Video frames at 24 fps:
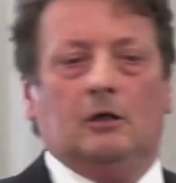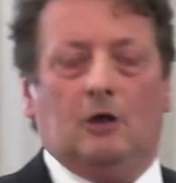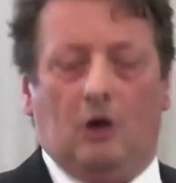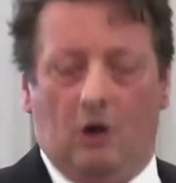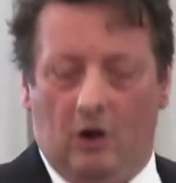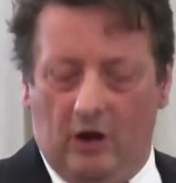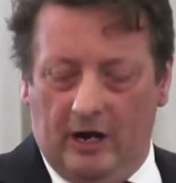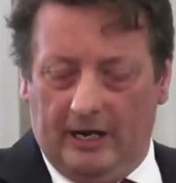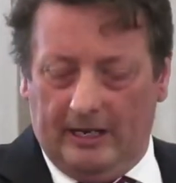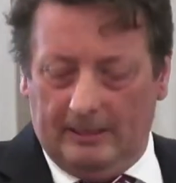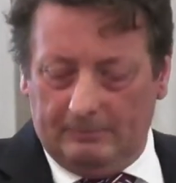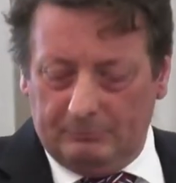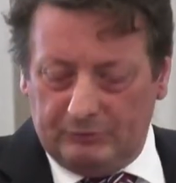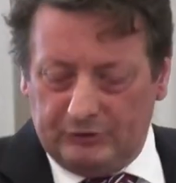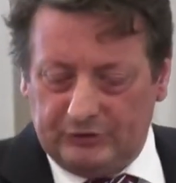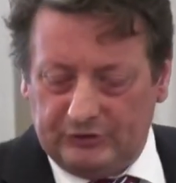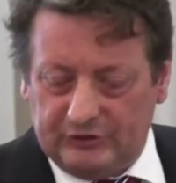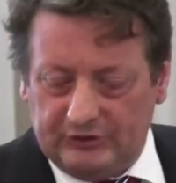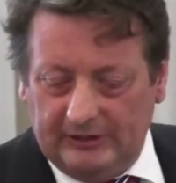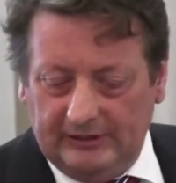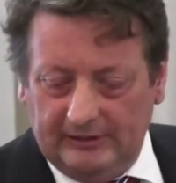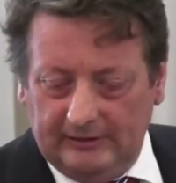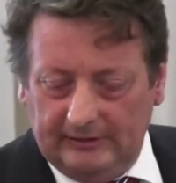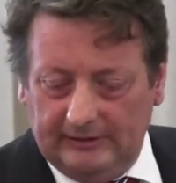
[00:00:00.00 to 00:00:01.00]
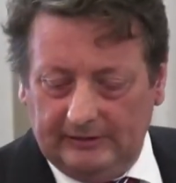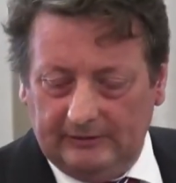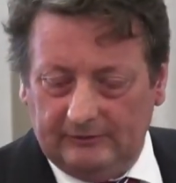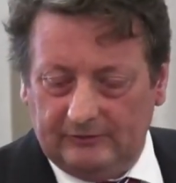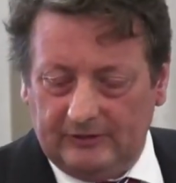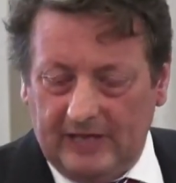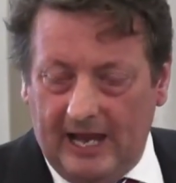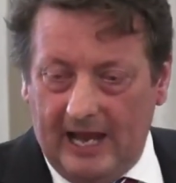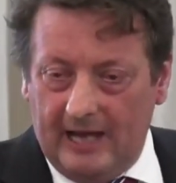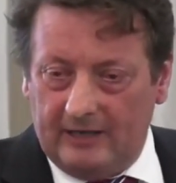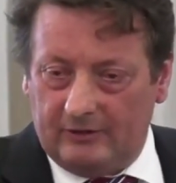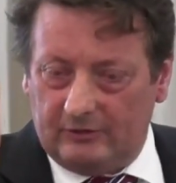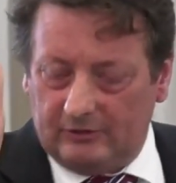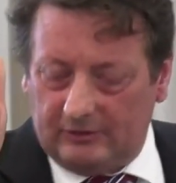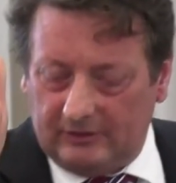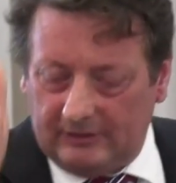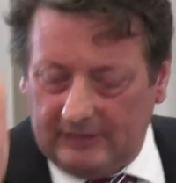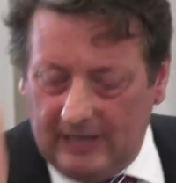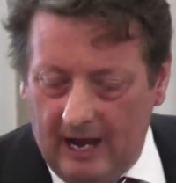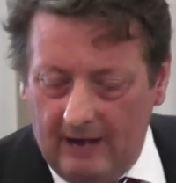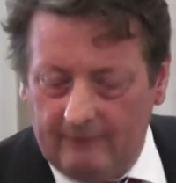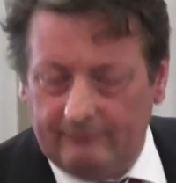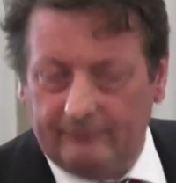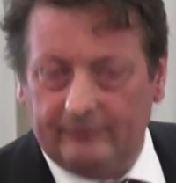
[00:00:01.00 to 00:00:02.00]
I am sealing that
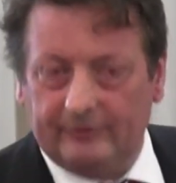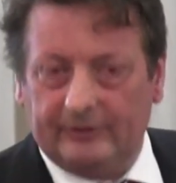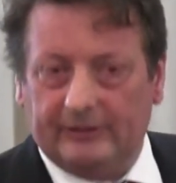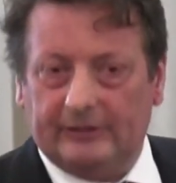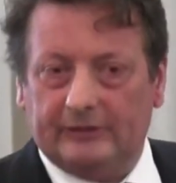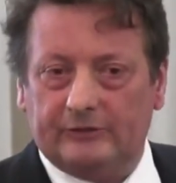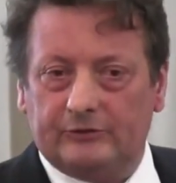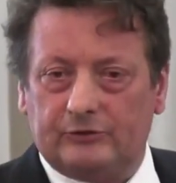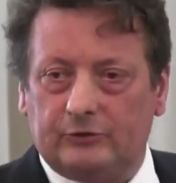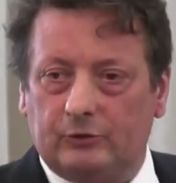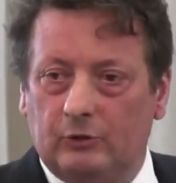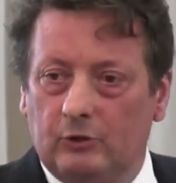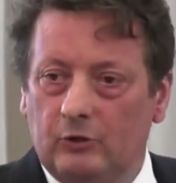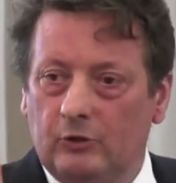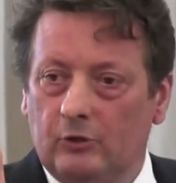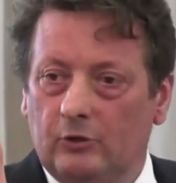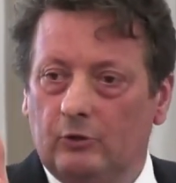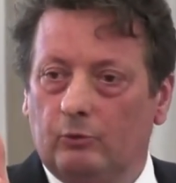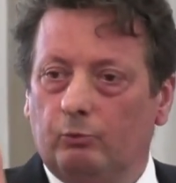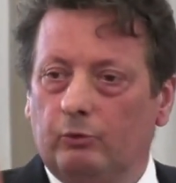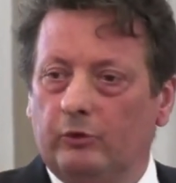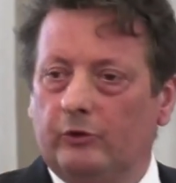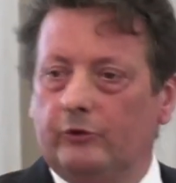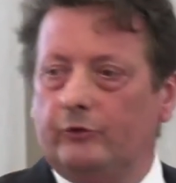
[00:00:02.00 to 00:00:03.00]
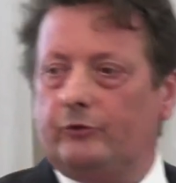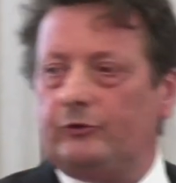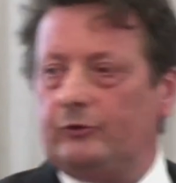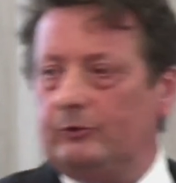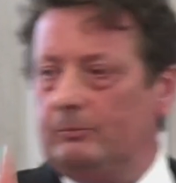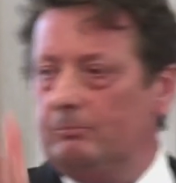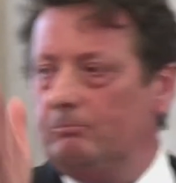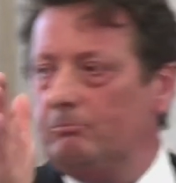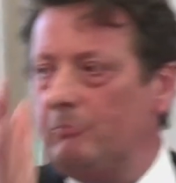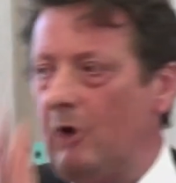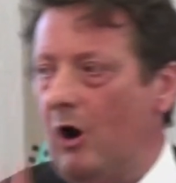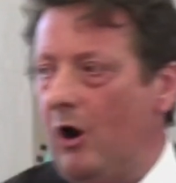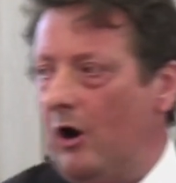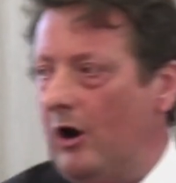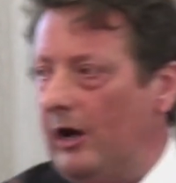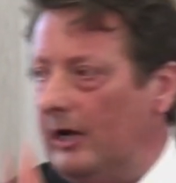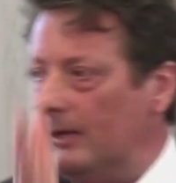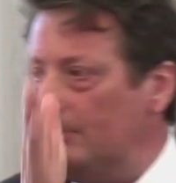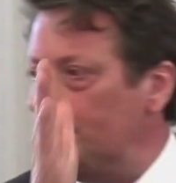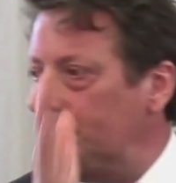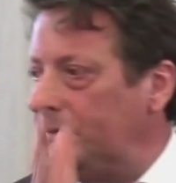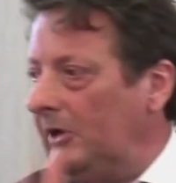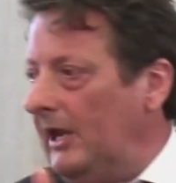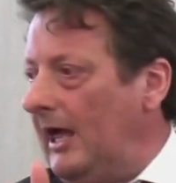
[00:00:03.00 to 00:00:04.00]
covenant with my
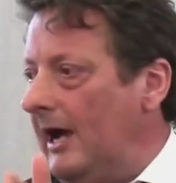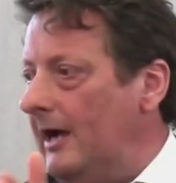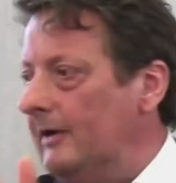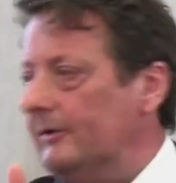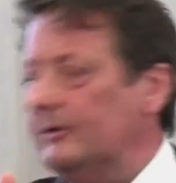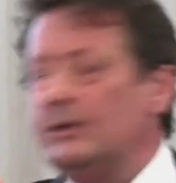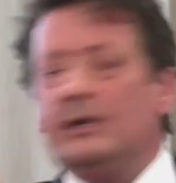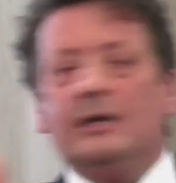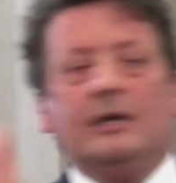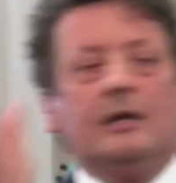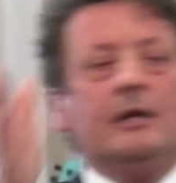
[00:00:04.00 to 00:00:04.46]
blood.